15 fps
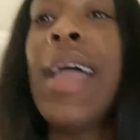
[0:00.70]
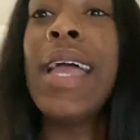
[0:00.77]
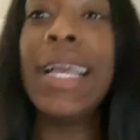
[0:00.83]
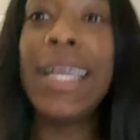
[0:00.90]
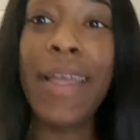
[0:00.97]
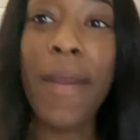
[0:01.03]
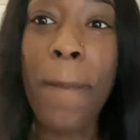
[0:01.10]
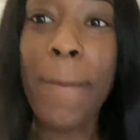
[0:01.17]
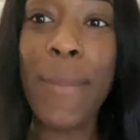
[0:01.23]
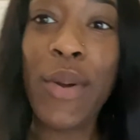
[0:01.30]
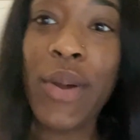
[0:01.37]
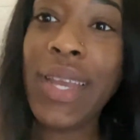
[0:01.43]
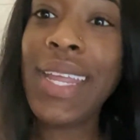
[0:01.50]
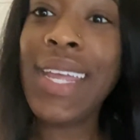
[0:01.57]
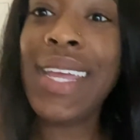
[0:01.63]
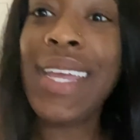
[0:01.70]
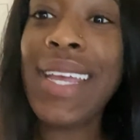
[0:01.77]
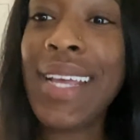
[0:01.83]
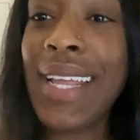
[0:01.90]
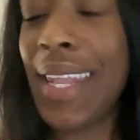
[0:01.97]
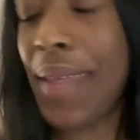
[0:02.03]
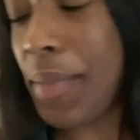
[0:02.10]
Good morning.
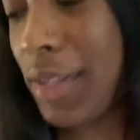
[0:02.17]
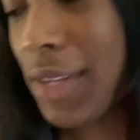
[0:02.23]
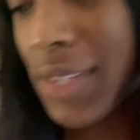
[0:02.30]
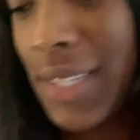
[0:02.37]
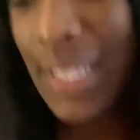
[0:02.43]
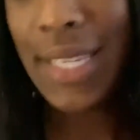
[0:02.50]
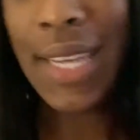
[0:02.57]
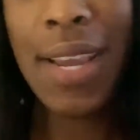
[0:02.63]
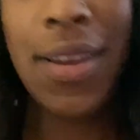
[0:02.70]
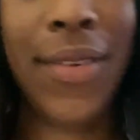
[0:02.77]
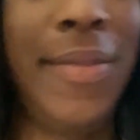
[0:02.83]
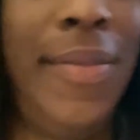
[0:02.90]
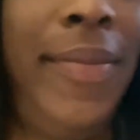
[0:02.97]
Let me turn this down.